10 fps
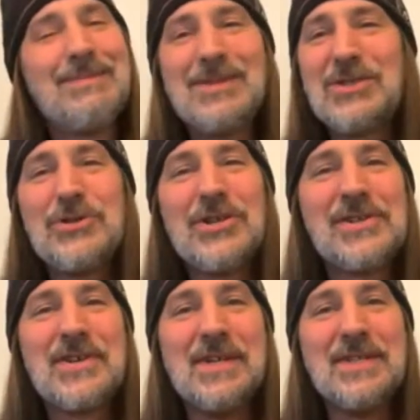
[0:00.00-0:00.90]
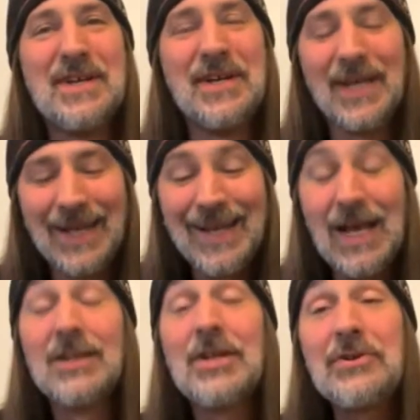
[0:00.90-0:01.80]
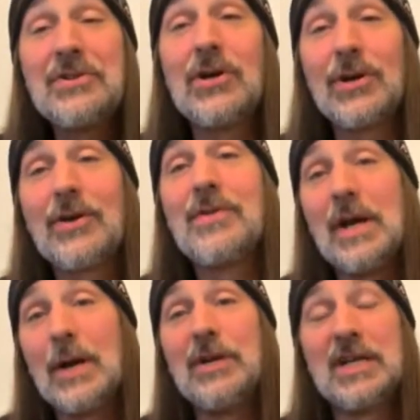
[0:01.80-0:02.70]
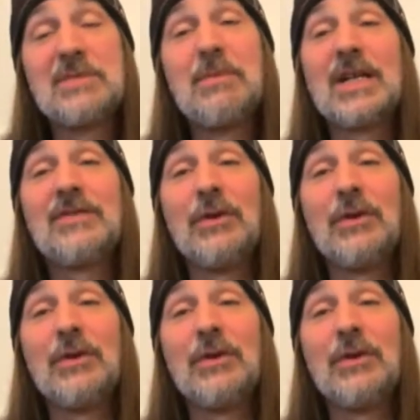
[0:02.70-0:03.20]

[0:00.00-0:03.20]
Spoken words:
So tongue-tied today. A little darker than I would expect